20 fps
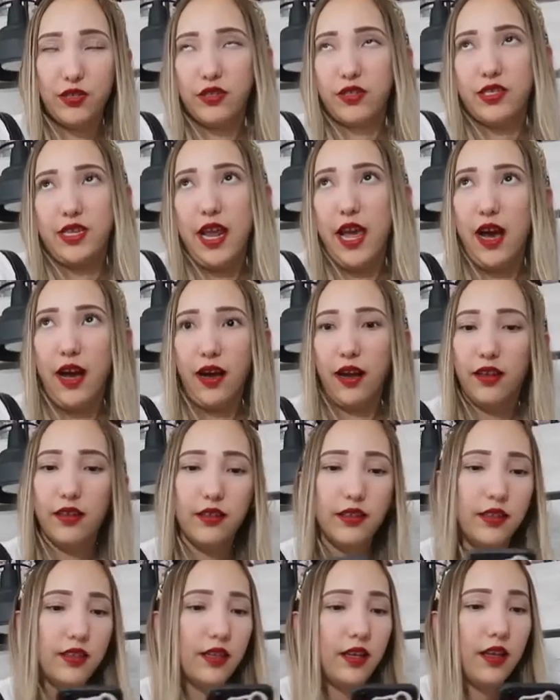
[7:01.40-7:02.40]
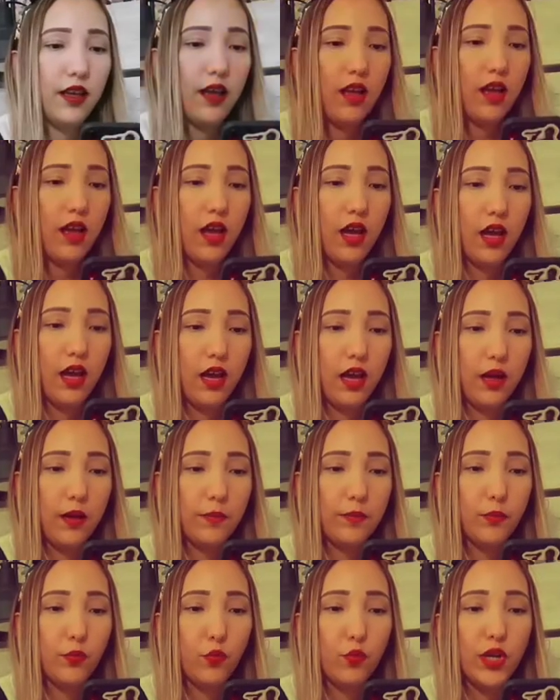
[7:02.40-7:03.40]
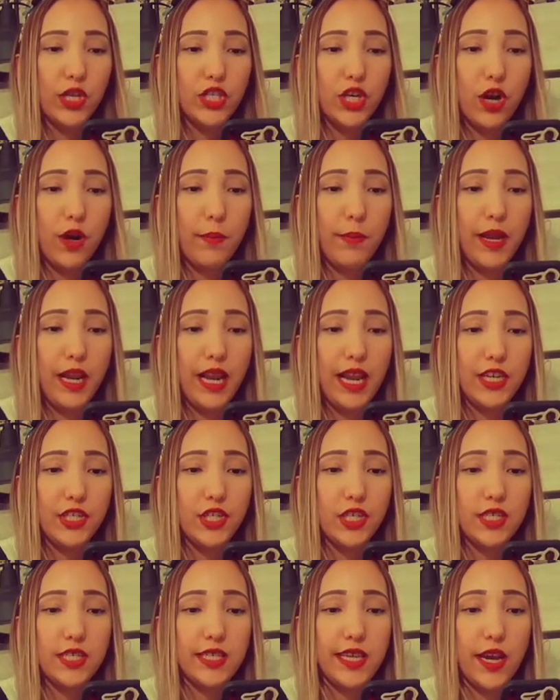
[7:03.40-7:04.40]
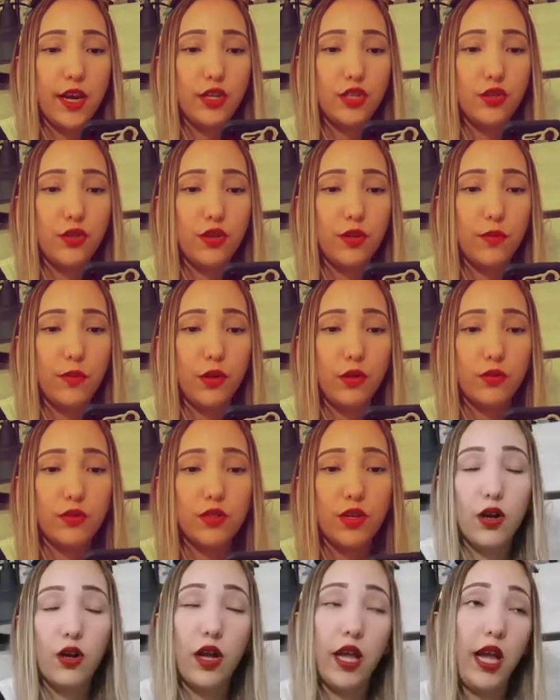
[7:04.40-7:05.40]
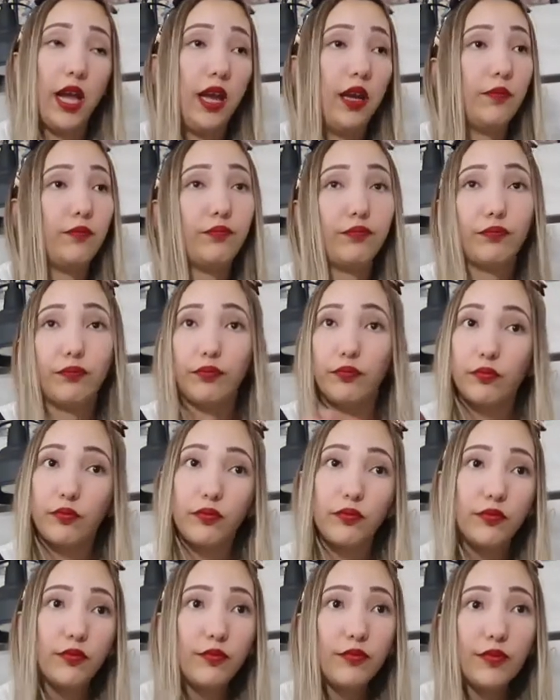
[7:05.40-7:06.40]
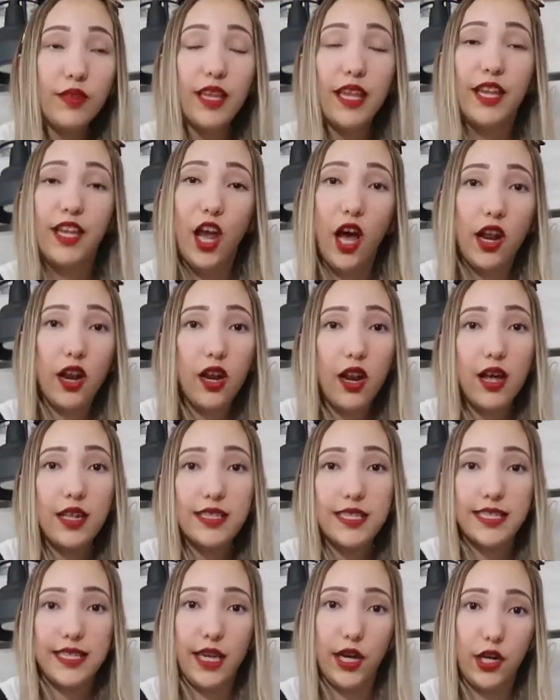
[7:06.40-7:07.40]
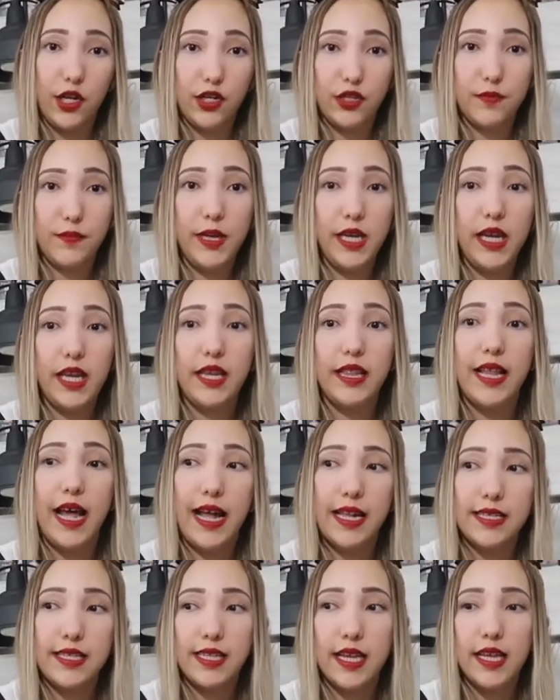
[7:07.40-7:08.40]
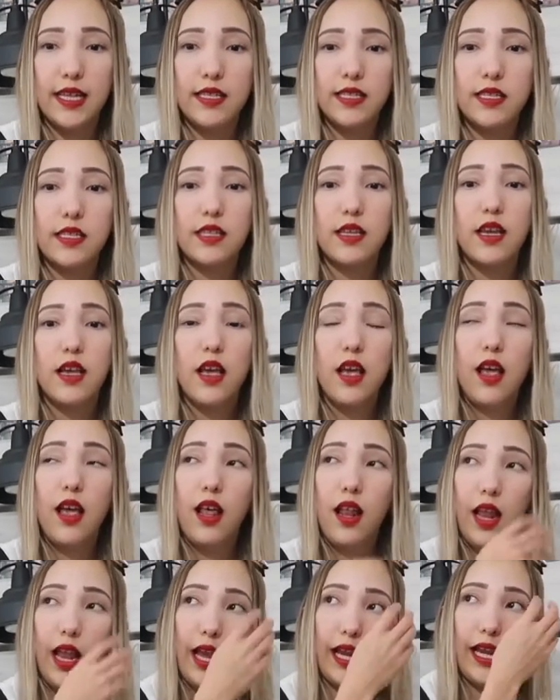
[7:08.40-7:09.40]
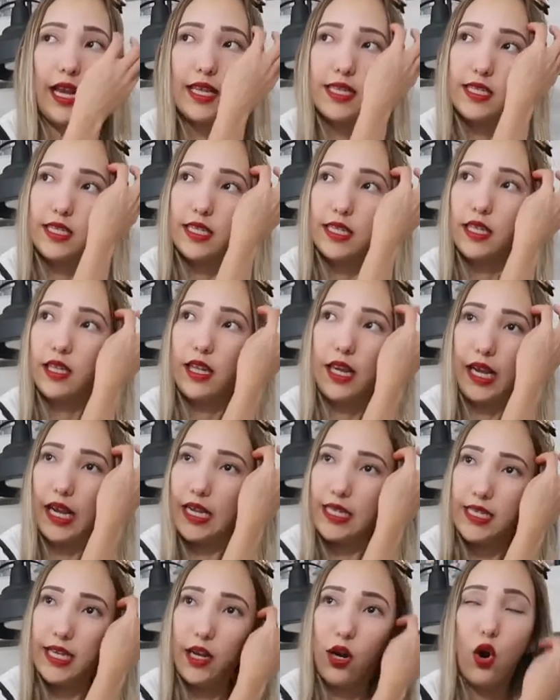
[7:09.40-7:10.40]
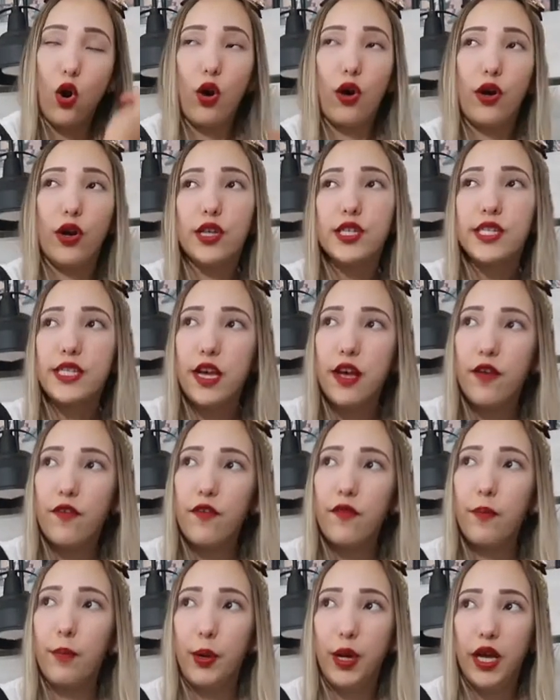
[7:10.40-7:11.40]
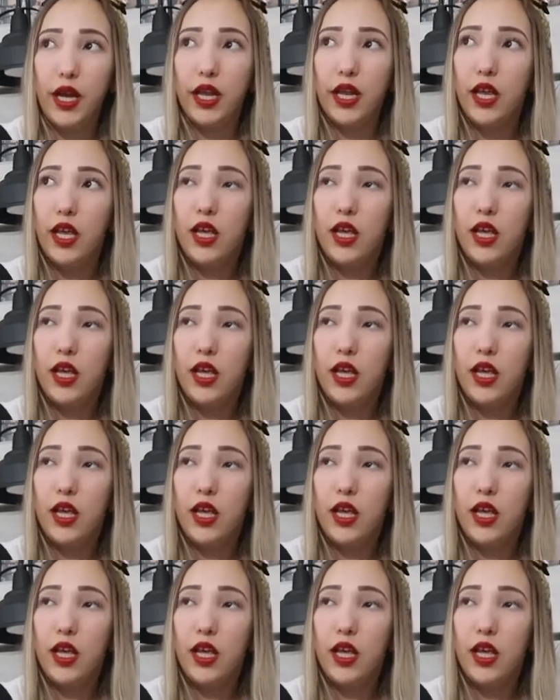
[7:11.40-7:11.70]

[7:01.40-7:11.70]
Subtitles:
is yeah. Which urban legend scares you the most? Okay, not a lot scares me in that sense, like as in, like I said, horror stuff, but